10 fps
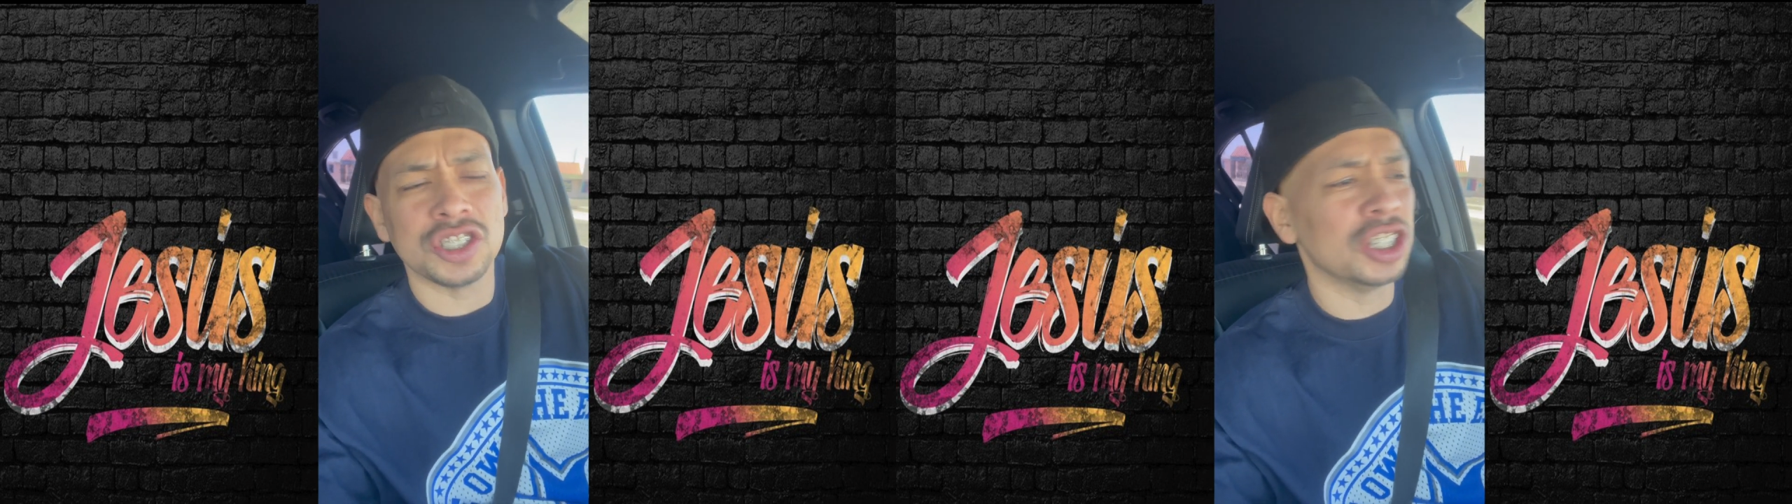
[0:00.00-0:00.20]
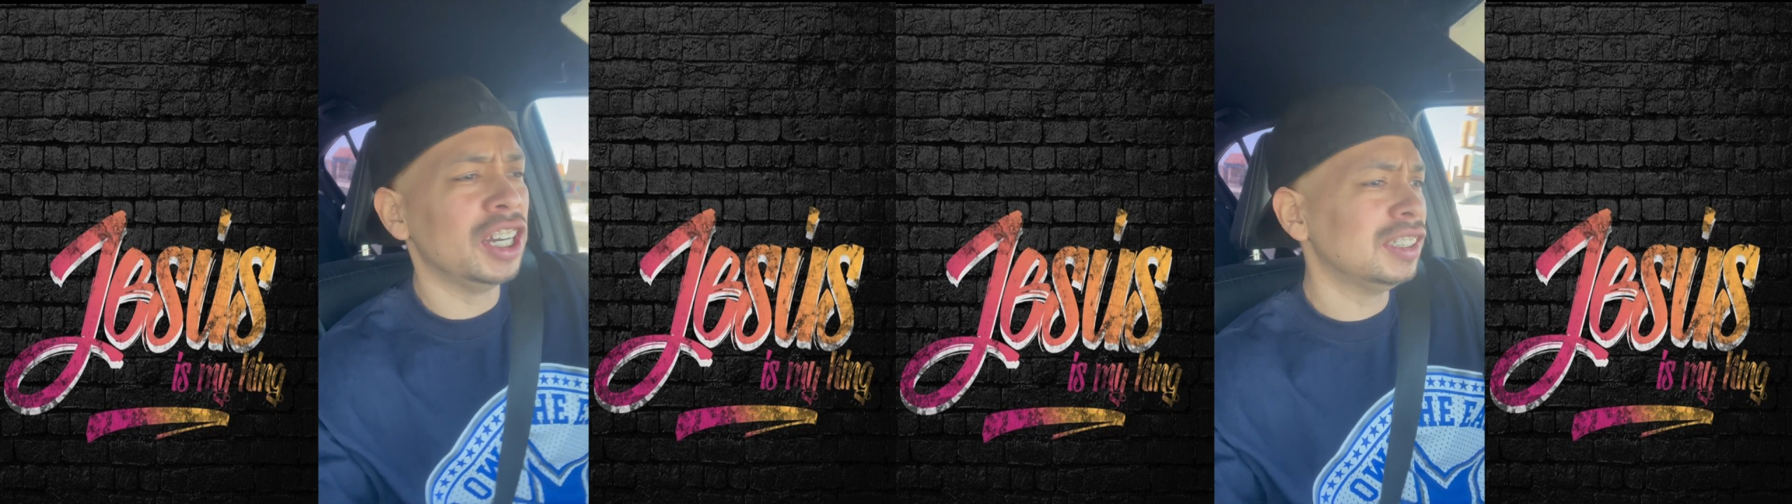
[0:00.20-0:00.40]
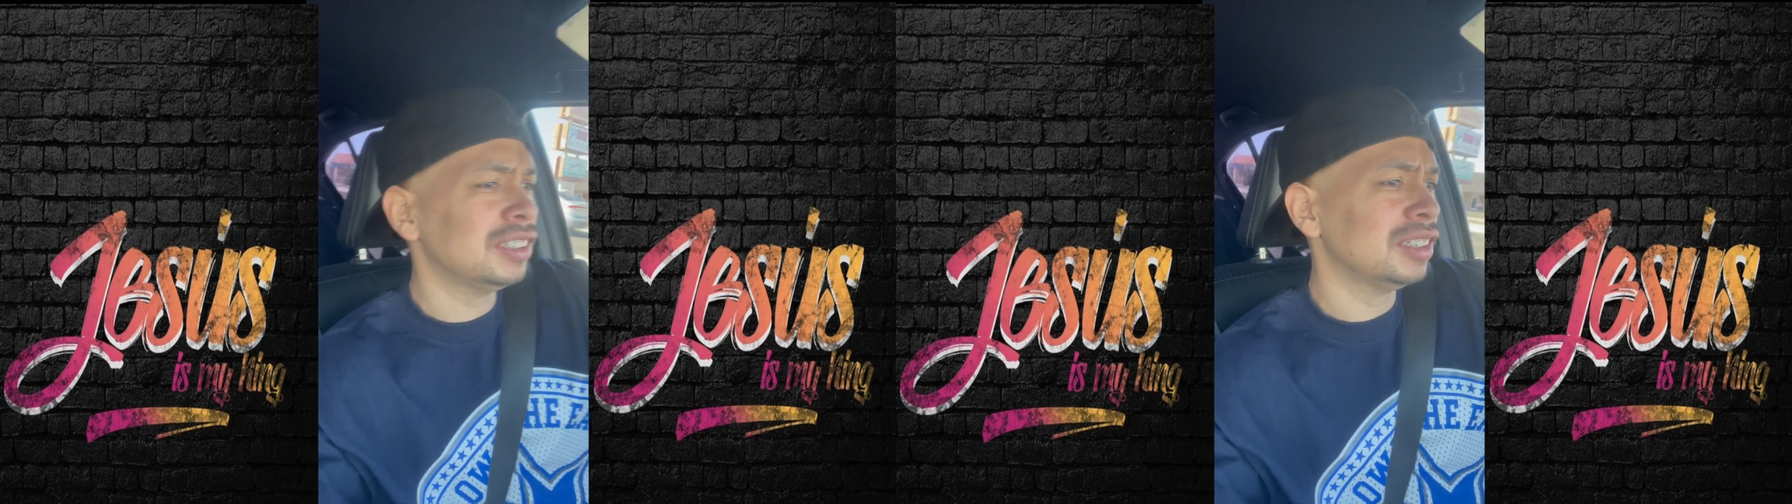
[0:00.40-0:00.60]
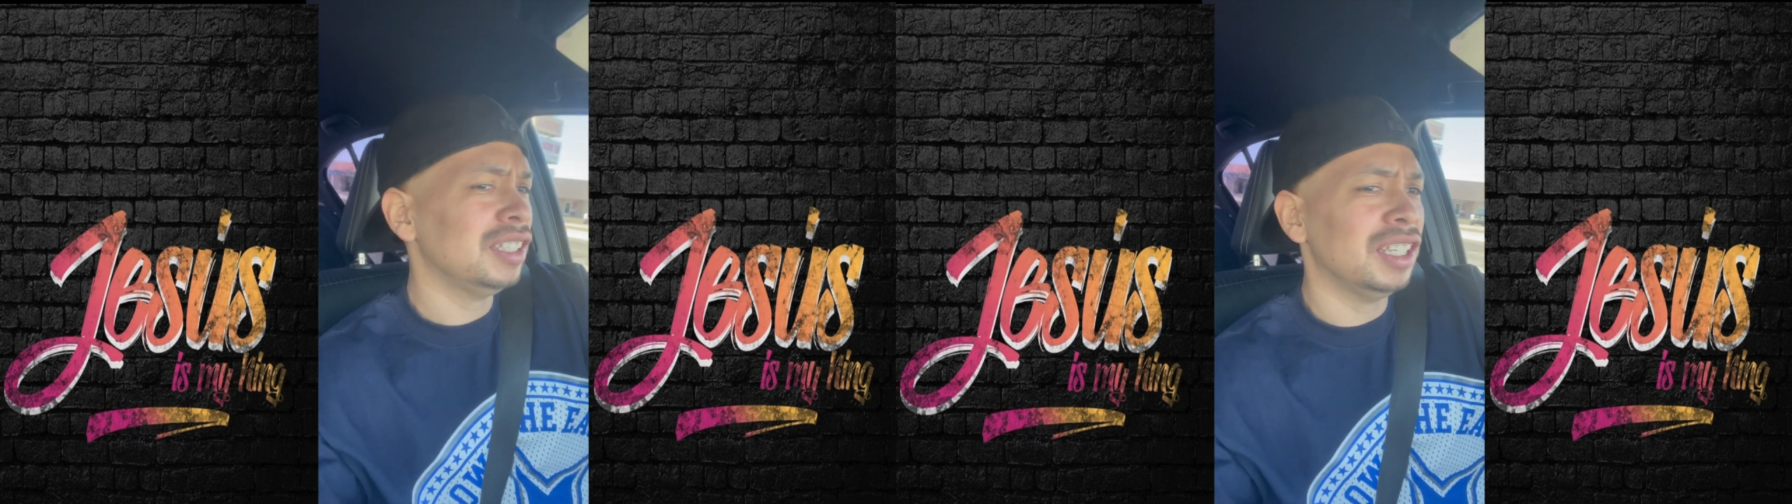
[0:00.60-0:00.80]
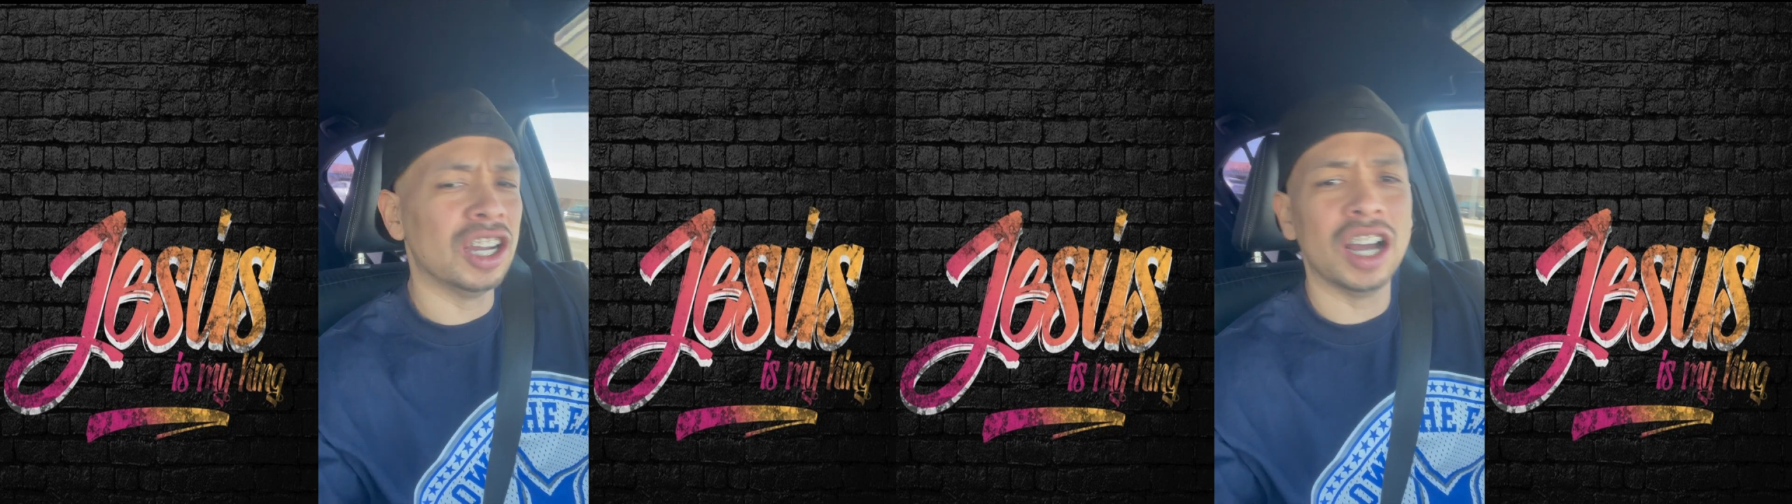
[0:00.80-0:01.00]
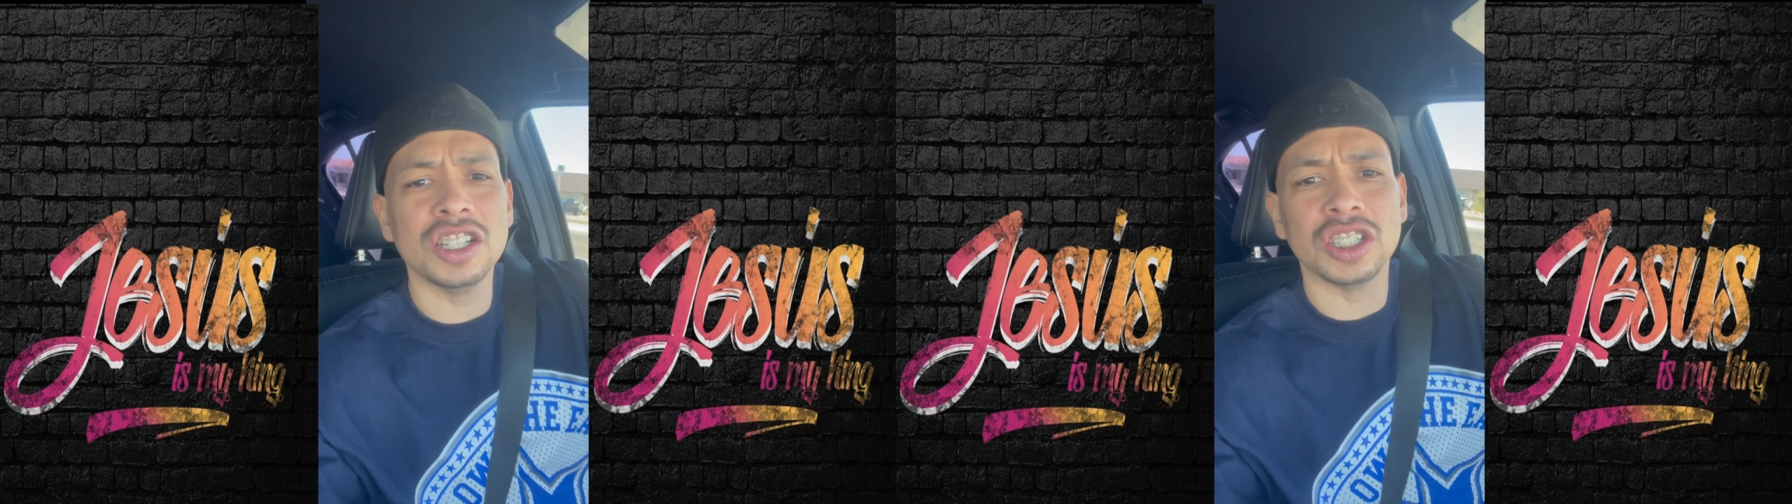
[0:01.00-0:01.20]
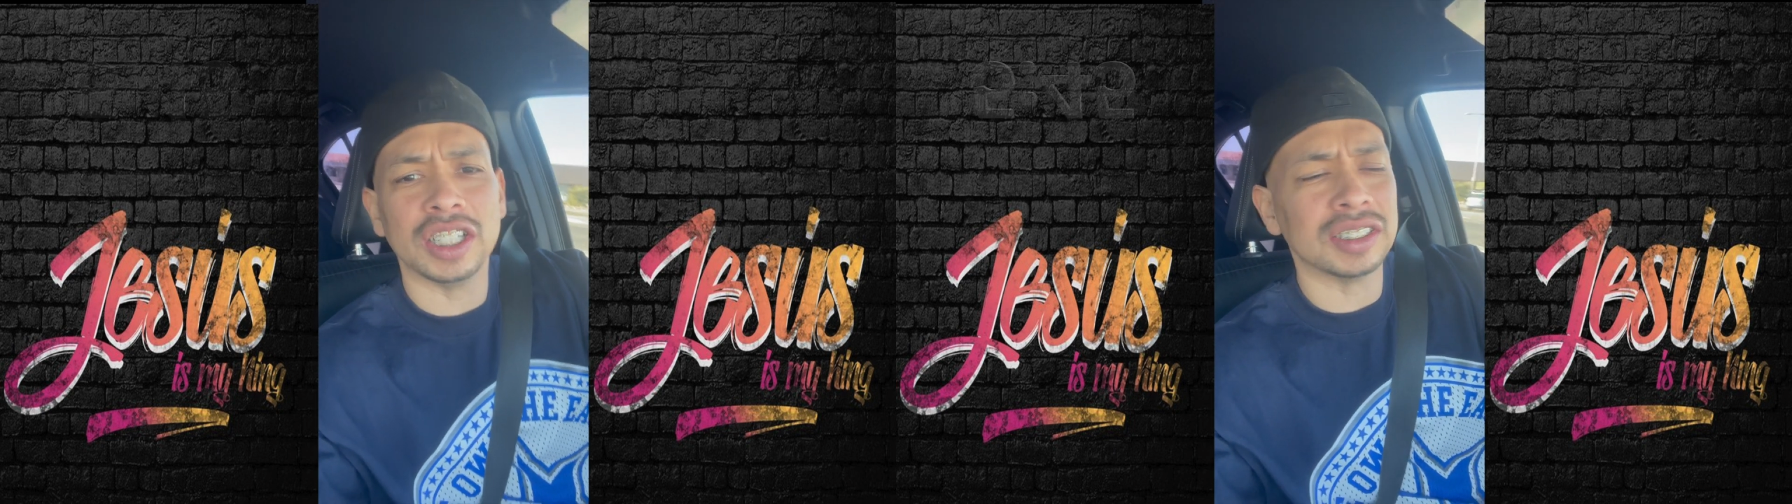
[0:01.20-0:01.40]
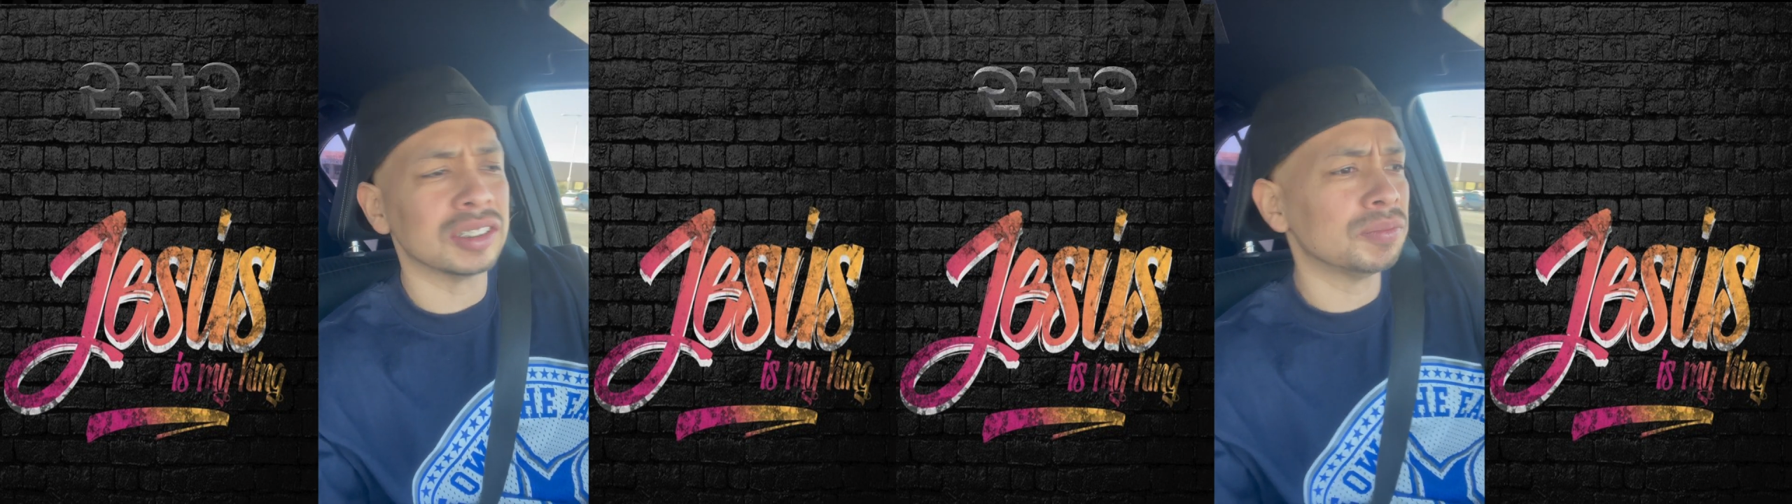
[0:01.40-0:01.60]
just and
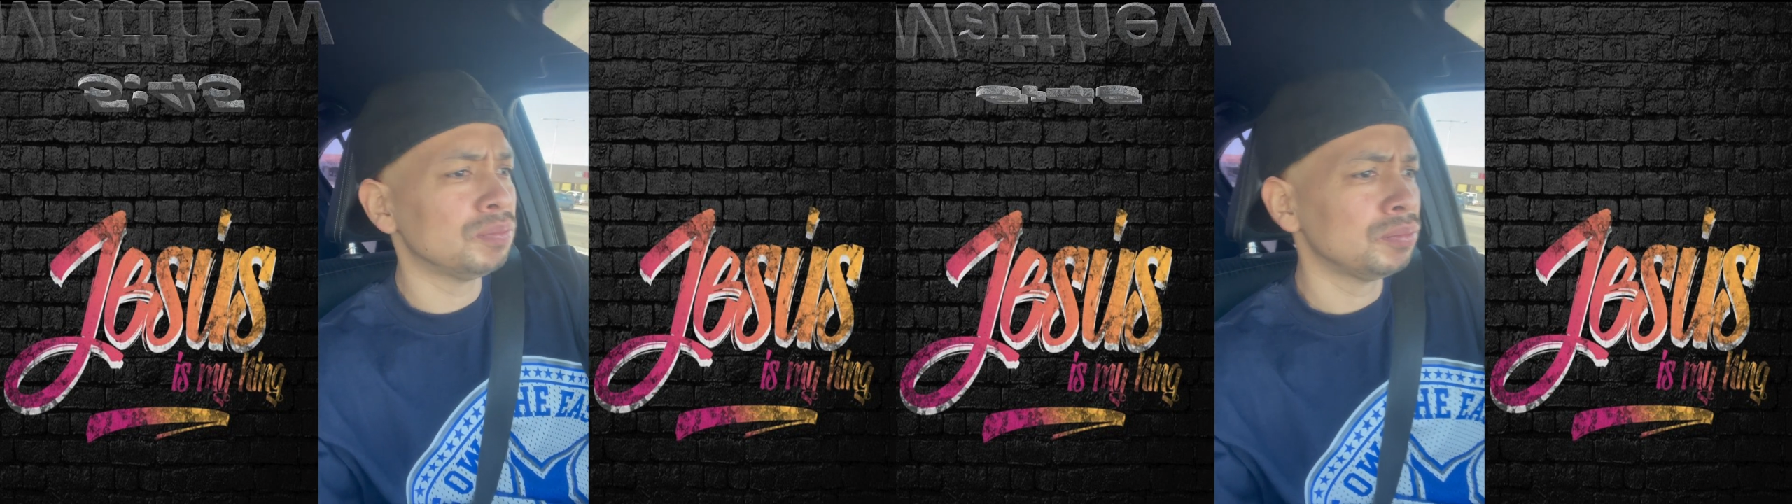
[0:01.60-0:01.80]
unjust.